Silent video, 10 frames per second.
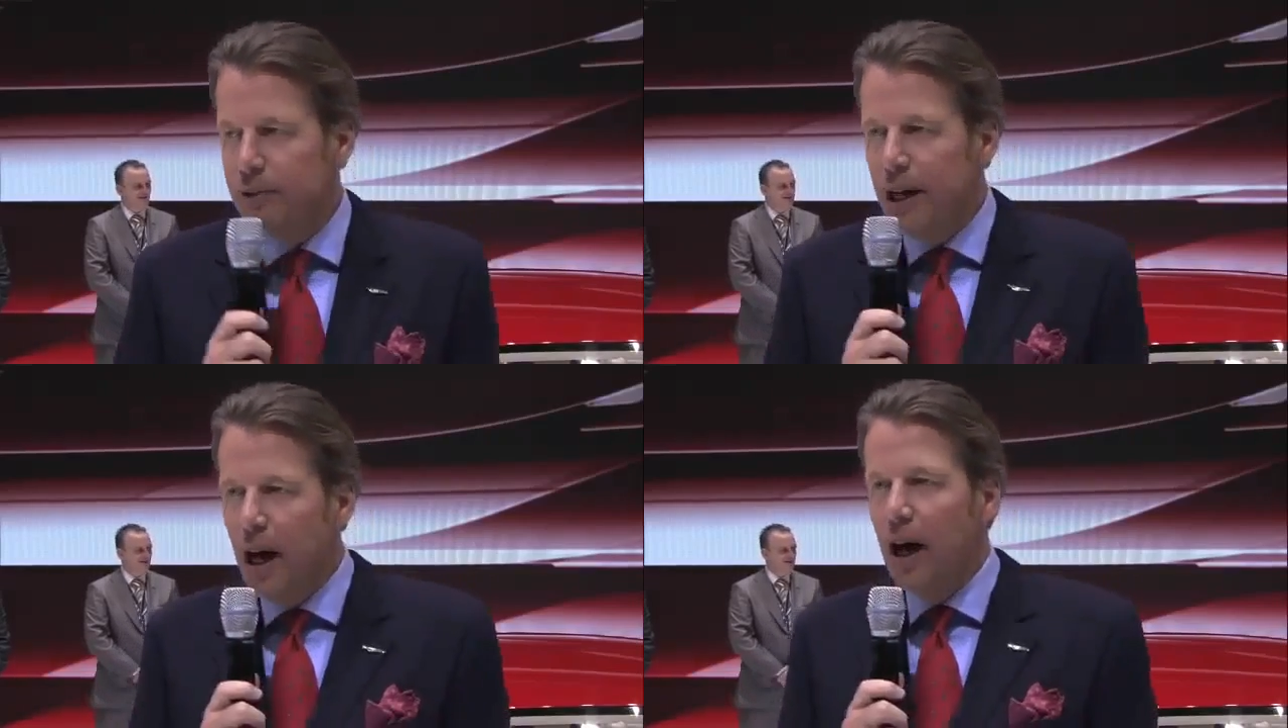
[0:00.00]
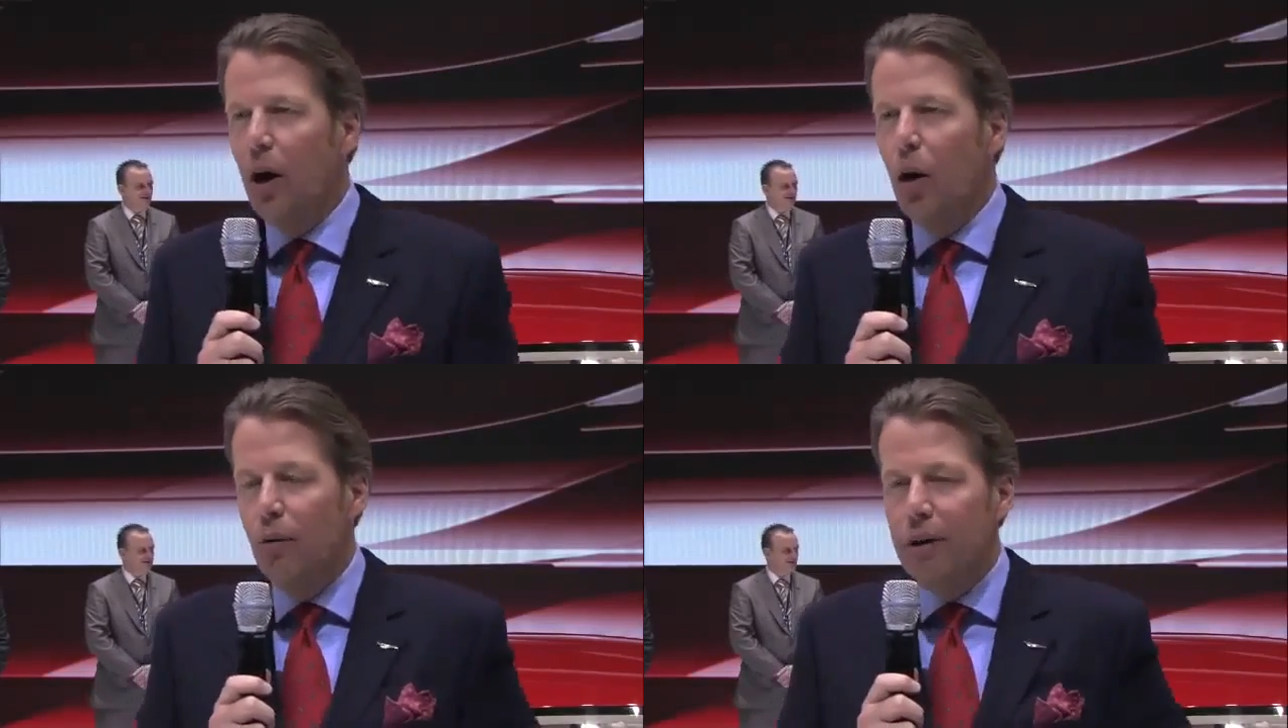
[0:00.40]
we are
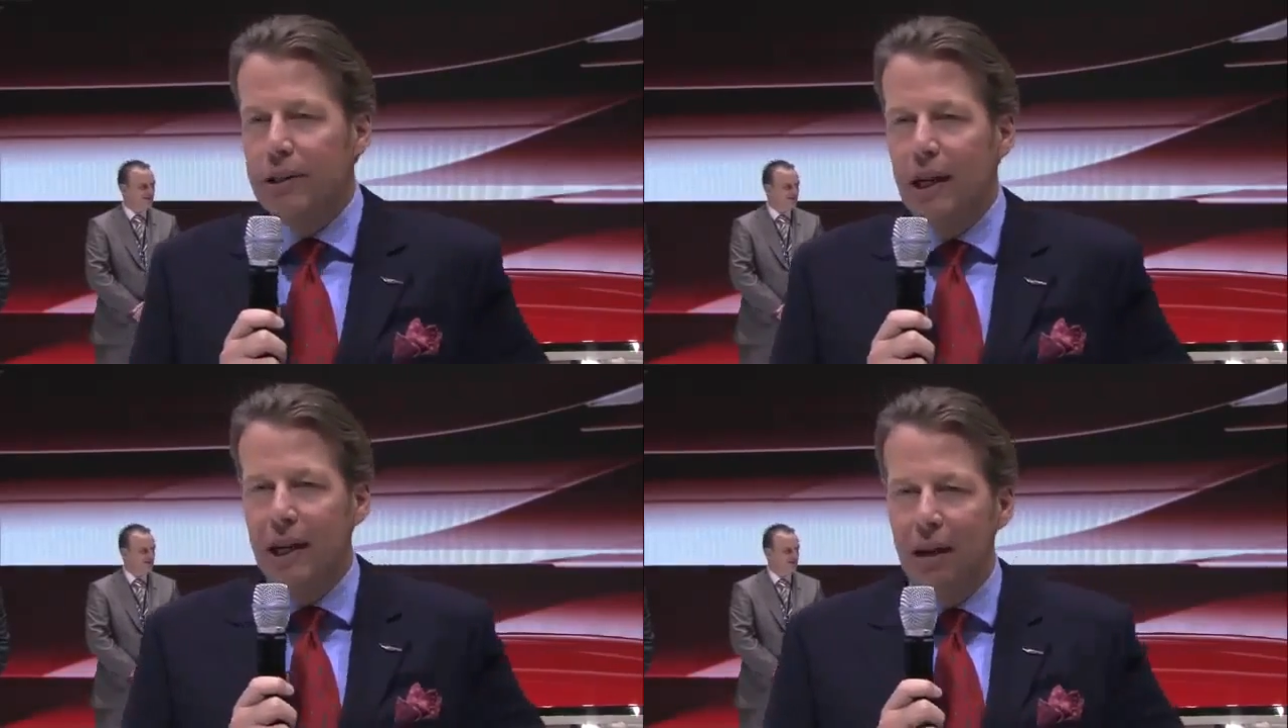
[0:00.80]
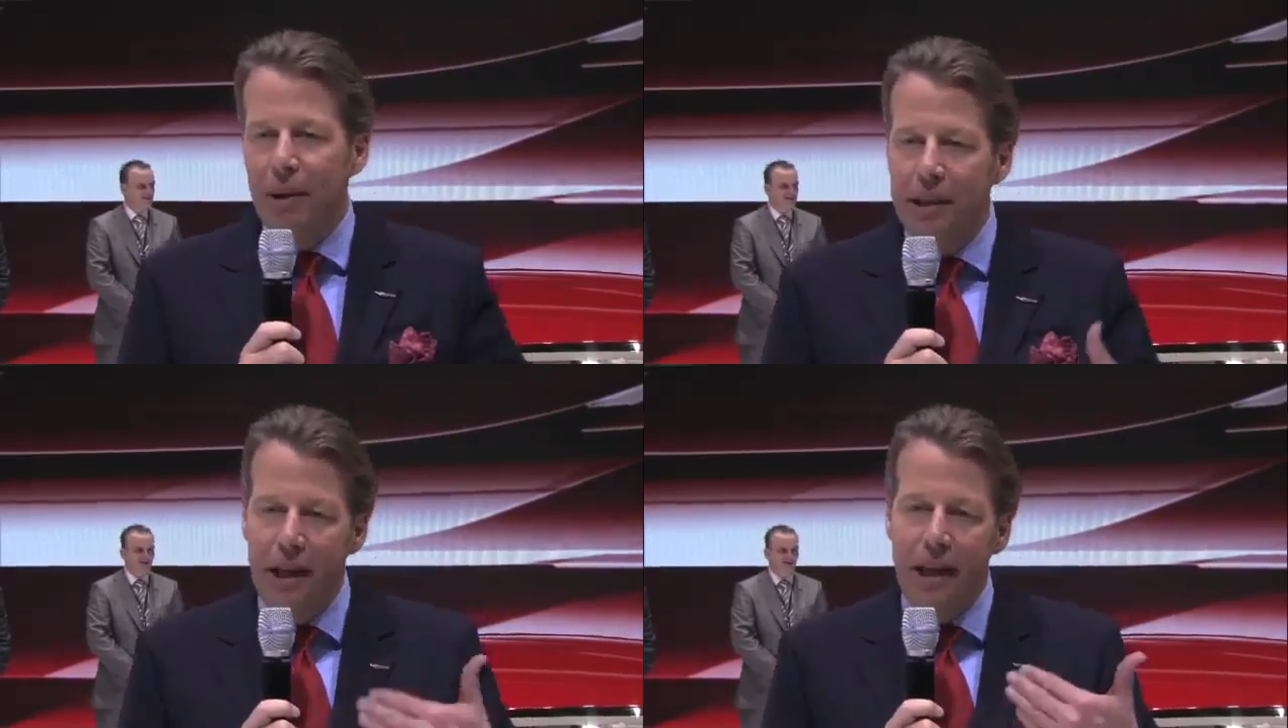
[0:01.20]
always a little
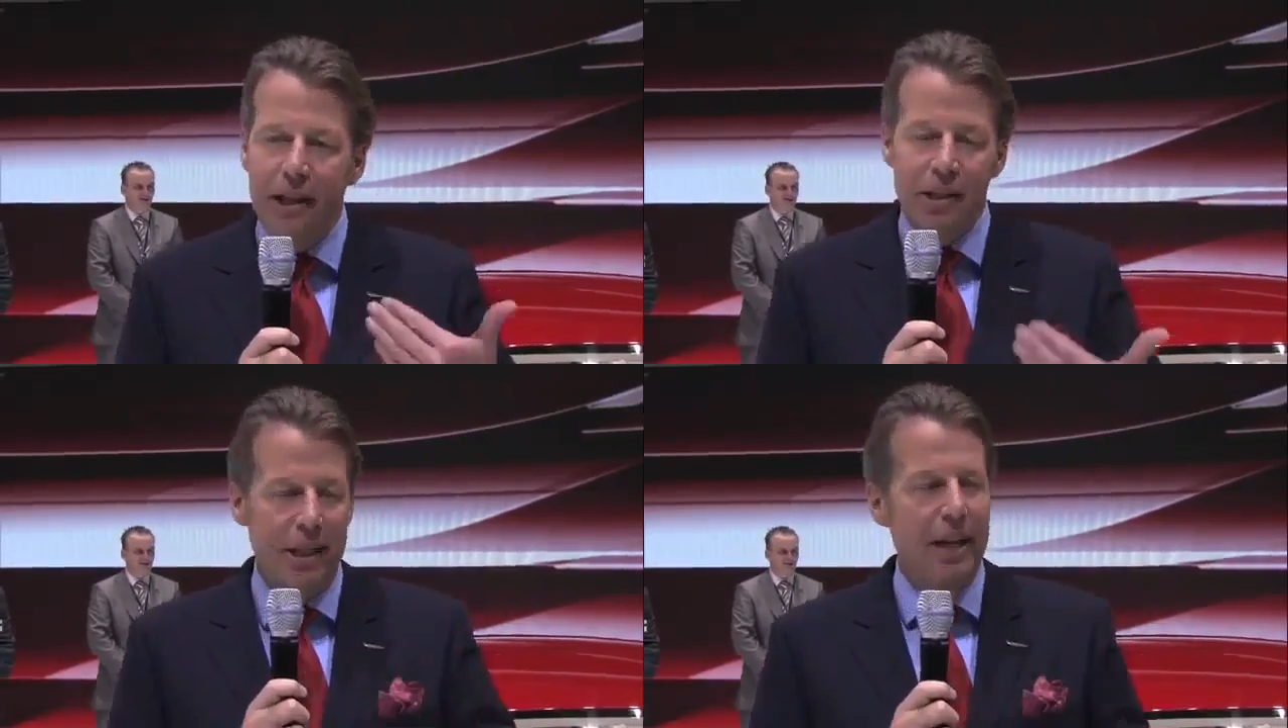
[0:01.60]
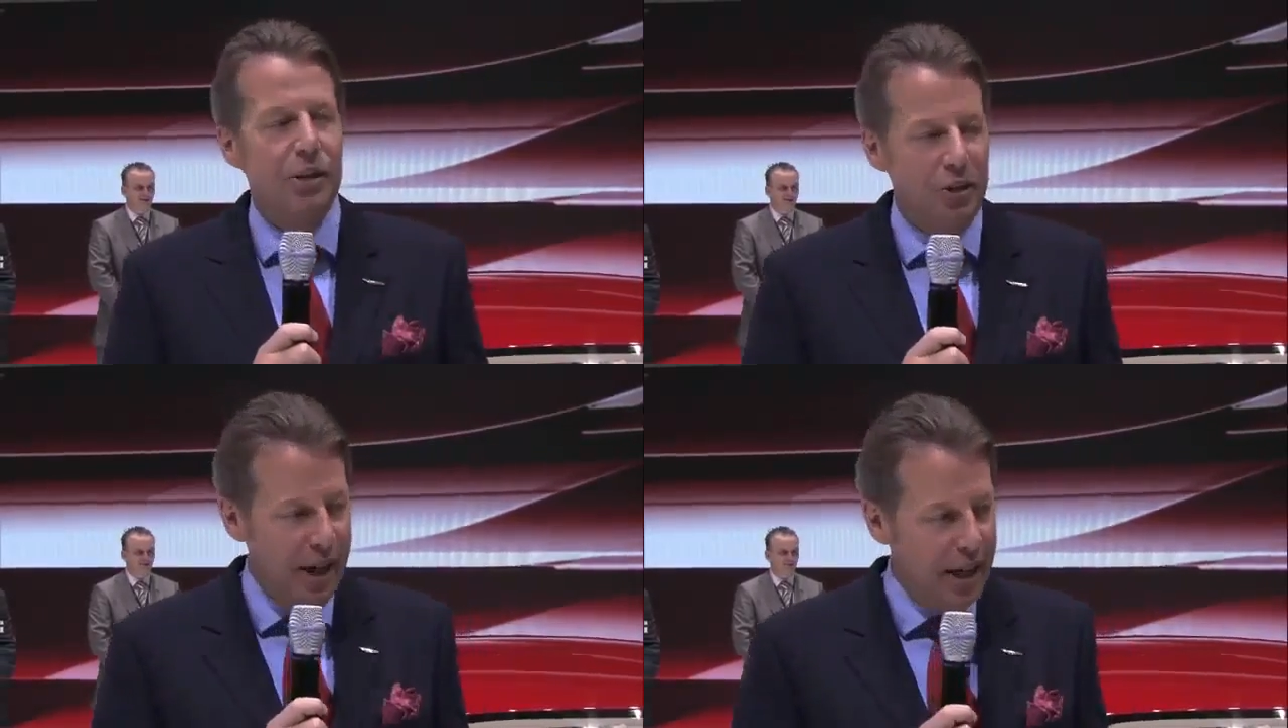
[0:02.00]
bit
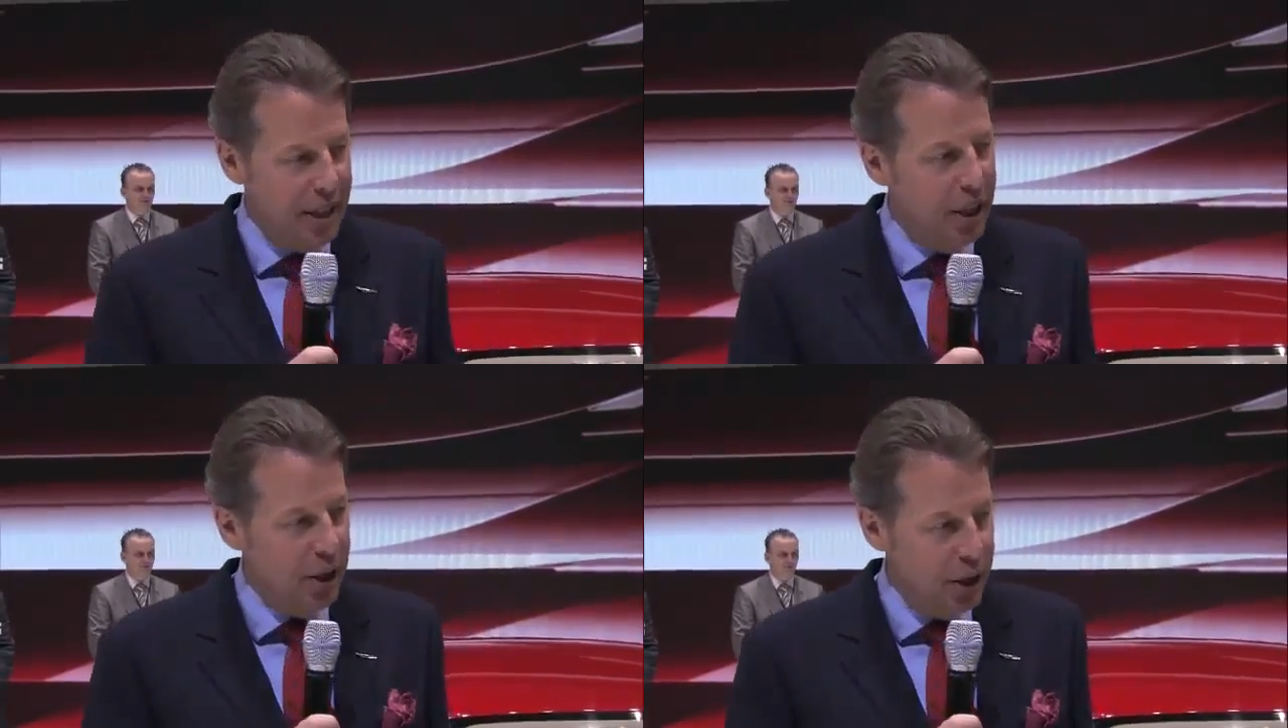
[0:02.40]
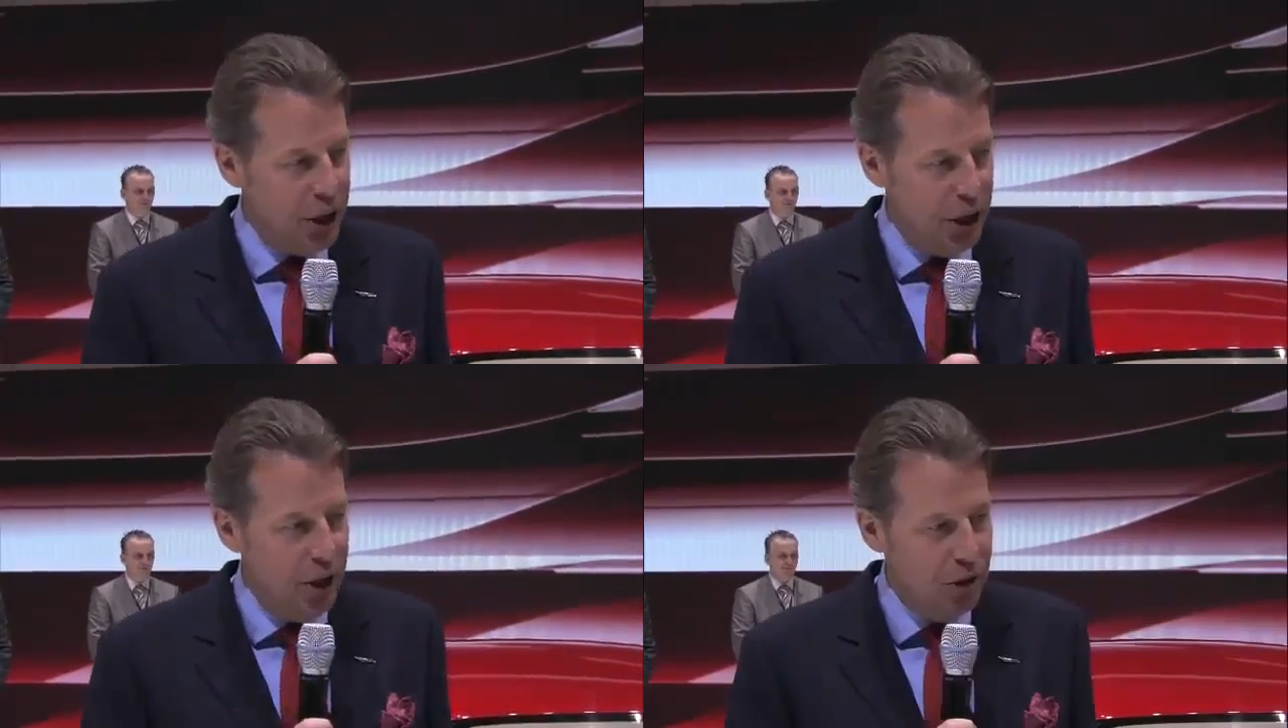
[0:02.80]
exaggerating on the
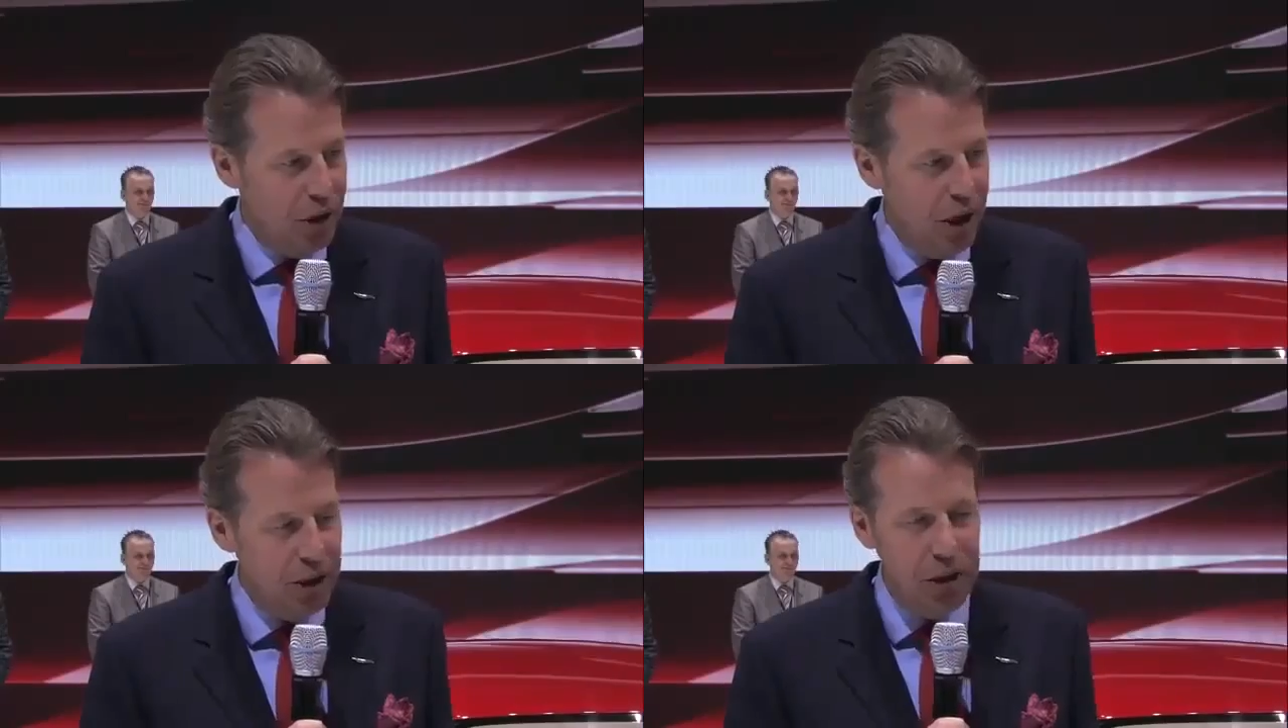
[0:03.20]
show car.